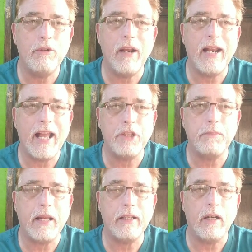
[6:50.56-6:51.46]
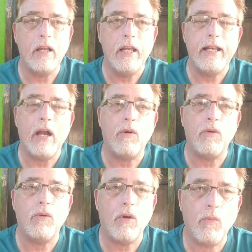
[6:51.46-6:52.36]
great aspect there.
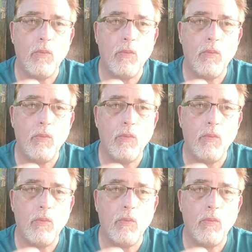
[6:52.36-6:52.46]
Now,